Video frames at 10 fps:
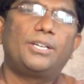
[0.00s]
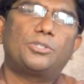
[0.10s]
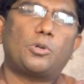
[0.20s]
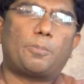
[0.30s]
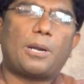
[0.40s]

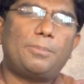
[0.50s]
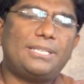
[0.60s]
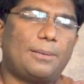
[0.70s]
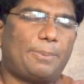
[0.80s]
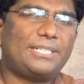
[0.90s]
So
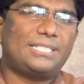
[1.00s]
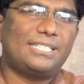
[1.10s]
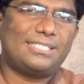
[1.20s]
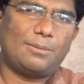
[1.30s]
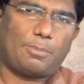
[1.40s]
probably the
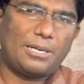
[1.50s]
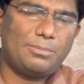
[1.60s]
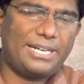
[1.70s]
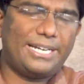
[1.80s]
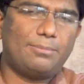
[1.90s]
patient is in
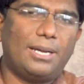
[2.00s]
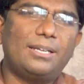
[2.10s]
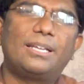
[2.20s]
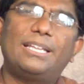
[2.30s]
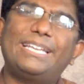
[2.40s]
pulmonary
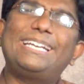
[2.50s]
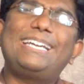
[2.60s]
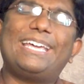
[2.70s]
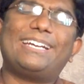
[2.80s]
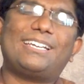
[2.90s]
edema.
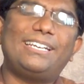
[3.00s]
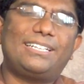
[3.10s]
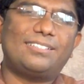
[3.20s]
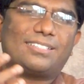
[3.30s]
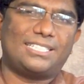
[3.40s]
Indirectly,
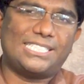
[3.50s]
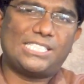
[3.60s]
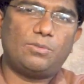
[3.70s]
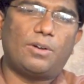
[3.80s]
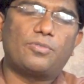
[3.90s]
it is
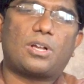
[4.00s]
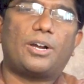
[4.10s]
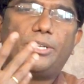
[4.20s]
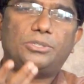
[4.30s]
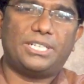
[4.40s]
suggestive of
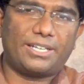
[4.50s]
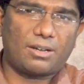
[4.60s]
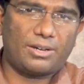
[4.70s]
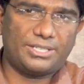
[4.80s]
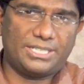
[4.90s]
cardiogenic
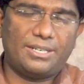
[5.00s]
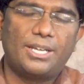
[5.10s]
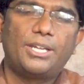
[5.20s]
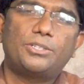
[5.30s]
origin.